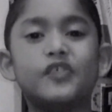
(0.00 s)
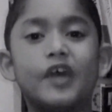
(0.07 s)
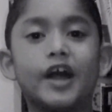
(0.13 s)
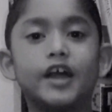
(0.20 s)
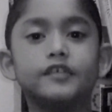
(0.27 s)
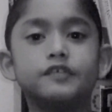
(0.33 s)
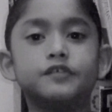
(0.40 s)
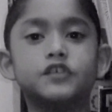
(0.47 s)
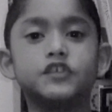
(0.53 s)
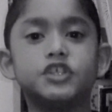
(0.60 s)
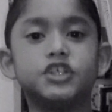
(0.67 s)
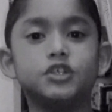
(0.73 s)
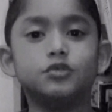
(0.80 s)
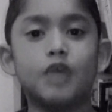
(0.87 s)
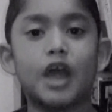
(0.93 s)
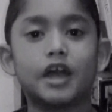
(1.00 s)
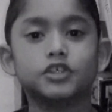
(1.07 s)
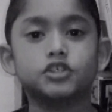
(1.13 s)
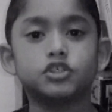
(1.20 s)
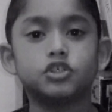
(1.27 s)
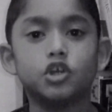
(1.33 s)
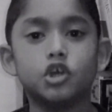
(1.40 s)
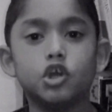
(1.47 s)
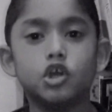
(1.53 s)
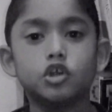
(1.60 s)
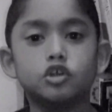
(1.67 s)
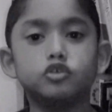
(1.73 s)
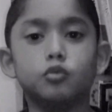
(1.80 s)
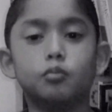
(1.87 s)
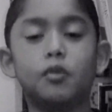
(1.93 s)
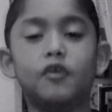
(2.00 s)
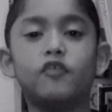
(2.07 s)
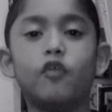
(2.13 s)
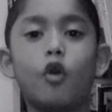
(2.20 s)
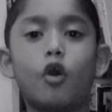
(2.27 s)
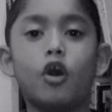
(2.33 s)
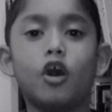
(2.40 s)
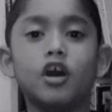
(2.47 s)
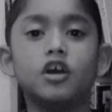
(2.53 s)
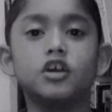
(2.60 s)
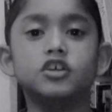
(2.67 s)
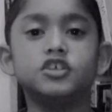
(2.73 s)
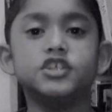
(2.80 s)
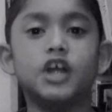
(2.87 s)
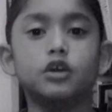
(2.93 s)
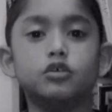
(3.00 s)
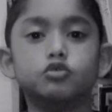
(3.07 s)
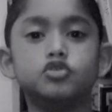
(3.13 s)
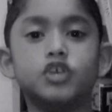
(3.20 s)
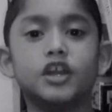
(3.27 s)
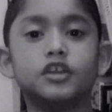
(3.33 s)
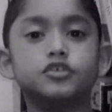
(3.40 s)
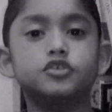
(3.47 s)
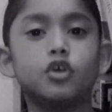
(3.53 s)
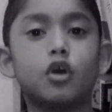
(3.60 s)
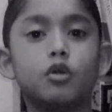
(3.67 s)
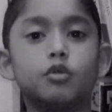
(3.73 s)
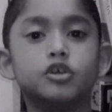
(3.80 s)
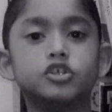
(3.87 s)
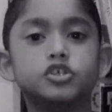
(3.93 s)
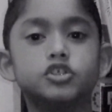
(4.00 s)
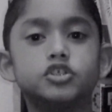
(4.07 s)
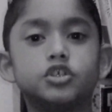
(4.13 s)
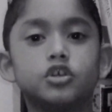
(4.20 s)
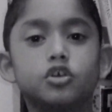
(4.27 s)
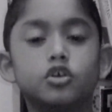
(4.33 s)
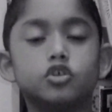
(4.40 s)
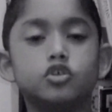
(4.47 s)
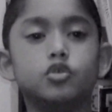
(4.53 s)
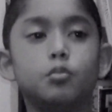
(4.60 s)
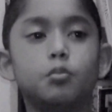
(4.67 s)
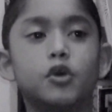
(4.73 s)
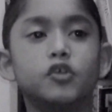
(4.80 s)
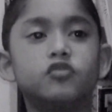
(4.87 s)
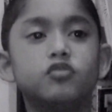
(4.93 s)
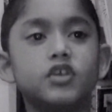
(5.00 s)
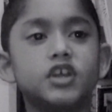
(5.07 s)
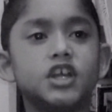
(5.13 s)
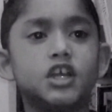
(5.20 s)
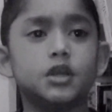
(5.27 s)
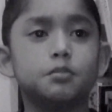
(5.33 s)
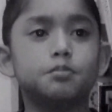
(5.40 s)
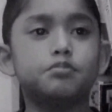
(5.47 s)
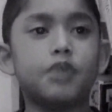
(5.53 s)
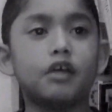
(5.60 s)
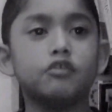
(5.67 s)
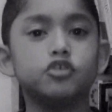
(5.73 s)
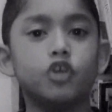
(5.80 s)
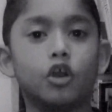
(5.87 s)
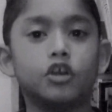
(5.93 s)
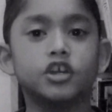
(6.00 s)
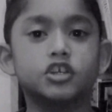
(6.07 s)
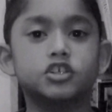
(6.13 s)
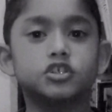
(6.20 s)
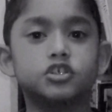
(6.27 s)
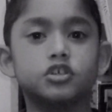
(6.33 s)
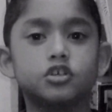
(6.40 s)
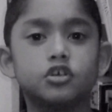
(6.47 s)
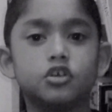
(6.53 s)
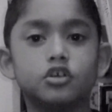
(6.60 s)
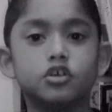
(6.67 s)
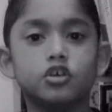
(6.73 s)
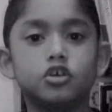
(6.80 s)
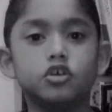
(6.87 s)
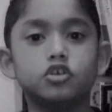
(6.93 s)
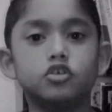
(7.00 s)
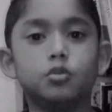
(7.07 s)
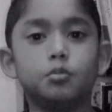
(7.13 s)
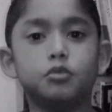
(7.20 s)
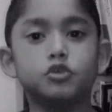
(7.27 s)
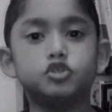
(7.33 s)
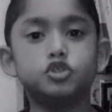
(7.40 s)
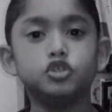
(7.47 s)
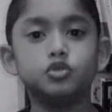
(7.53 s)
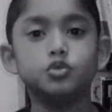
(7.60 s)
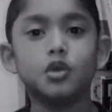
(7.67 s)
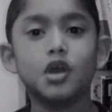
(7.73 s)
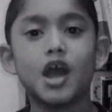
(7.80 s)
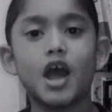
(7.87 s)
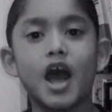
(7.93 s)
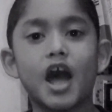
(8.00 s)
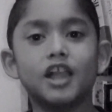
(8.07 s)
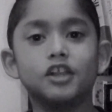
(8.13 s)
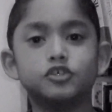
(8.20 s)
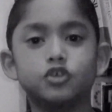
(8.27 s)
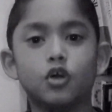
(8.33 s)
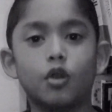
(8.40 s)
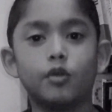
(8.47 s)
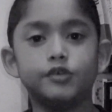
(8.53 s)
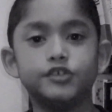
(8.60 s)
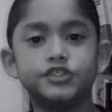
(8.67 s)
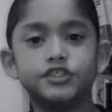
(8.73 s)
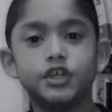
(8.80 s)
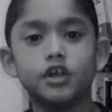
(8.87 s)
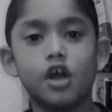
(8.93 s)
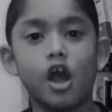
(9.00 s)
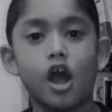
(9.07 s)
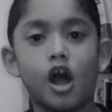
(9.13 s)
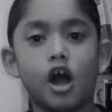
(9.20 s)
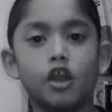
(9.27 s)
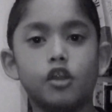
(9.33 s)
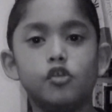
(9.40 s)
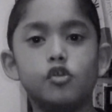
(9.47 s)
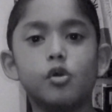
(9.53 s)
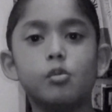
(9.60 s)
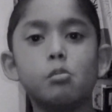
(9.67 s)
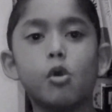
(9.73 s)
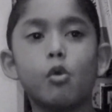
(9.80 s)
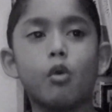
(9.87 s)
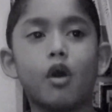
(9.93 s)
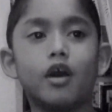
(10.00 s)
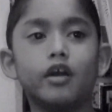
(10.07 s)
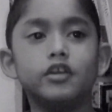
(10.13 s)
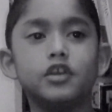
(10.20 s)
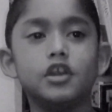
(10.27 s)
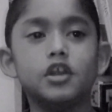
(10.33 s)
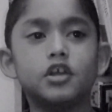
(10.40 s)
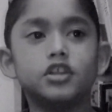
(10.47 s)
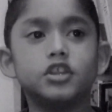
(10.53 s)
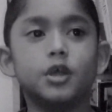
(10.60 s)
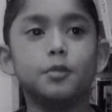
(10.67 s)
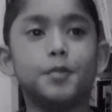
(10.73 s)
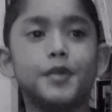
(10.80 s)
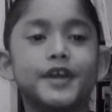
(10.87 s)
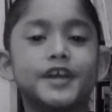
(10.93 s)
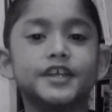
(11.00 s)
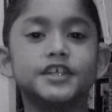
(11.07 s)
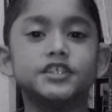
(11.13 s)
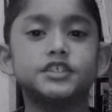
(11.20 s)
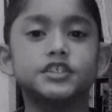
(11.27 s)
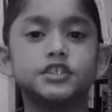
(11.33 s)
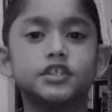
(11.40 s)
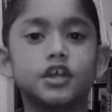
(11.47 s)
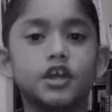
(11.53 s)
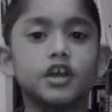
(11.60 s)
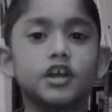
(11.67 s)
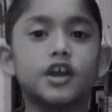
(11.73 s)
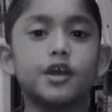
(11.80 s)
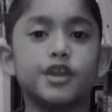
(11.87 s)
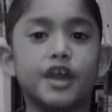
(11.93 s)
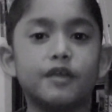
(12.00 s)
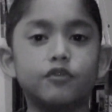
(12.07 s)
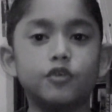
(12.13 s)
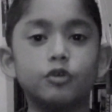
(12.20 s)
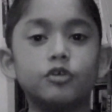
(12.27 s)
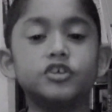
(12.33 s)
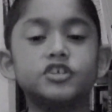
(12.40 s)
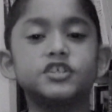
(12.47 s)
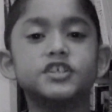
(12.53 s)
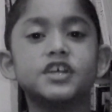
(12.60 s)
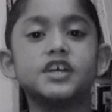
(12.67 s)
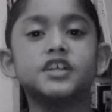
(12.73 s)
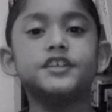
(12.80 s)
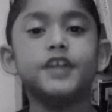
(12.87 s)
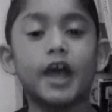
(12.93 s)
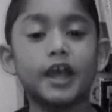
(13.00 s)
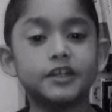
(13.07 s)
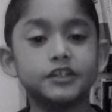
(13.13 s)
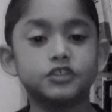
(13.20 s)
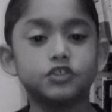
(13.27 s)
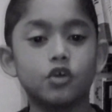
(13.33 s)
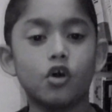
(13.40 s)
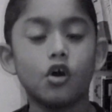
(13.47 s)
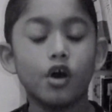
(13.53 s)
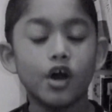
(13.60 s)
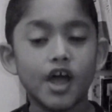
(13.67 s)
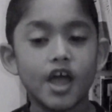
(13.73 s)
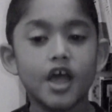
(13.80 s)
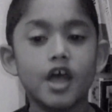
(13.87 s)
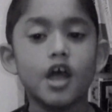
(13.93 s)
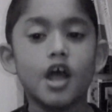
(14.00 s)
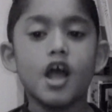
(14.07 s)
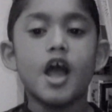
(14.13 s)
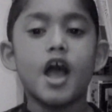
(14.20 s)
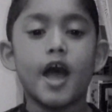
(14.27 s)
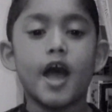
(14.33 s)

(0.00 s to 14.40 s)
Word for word: Number five, T-Rex. Number four, Yangchuanosaurus. Number three, Baryonyx. Number two, Allosaurus. And number one, the biggest carnivorous dinosaur